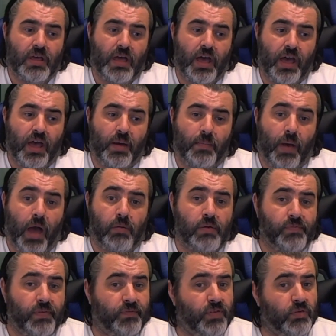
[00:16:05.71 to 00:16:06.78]

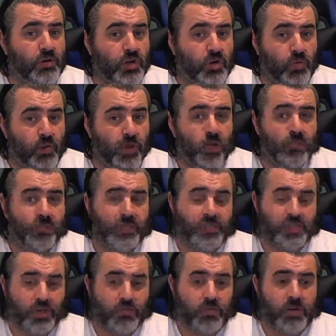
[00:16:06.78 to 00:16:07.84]
However, if you agree or
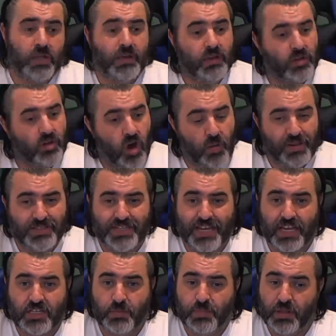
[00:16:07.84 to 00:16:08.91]
disagree, comment
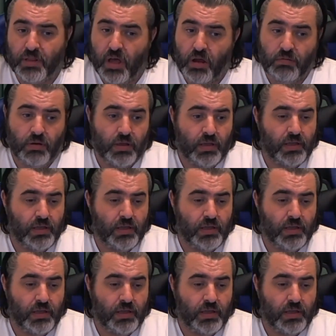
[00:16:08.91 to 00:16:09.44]
section below.